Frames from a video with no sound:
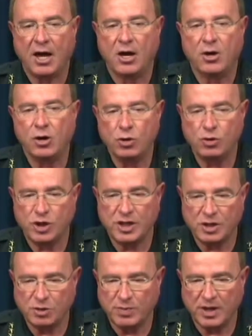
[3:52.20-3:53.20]
who
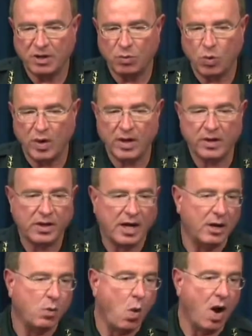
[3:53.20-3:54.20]
she's been with,
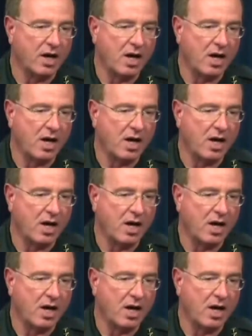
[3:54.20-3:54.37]
and what